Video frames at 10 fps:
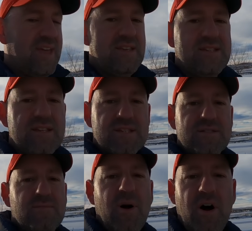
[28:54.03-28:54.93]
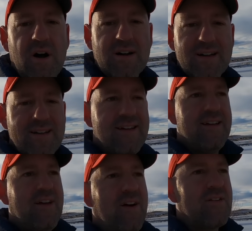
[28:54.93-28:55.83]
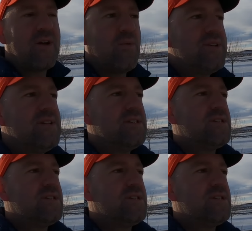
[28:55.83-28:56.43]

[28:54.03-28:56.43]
is smog. Okay, what does